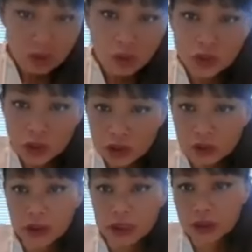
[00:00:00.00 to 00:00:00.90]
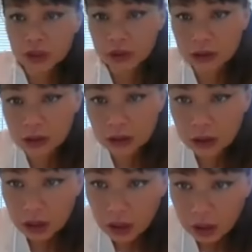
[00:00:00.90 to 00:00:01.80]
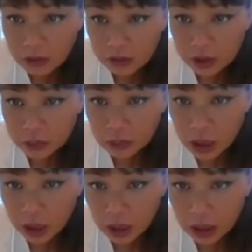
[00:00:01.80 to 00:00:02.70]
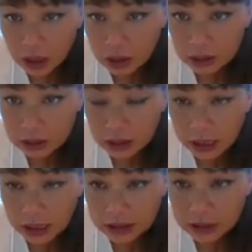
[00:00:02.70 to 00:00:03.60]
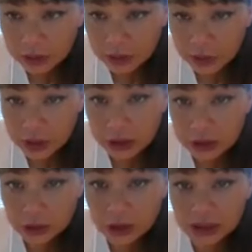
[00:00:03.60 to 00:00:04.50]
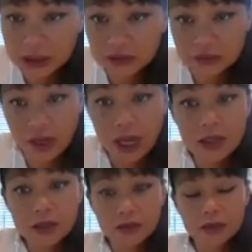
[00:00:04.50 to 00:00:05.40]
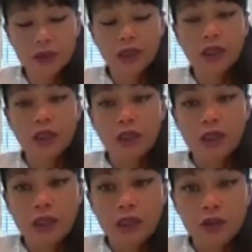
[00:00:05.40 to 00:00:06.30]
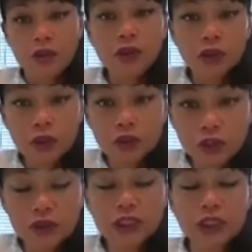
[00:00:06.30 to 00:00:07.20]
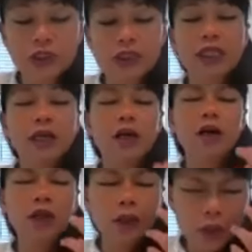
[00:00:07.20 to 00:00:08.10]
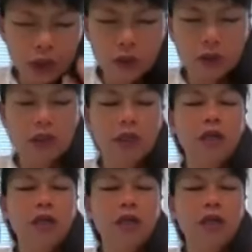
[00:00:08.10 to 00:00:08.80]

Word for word: your generation from 183 to 95 you're the generation say okay we know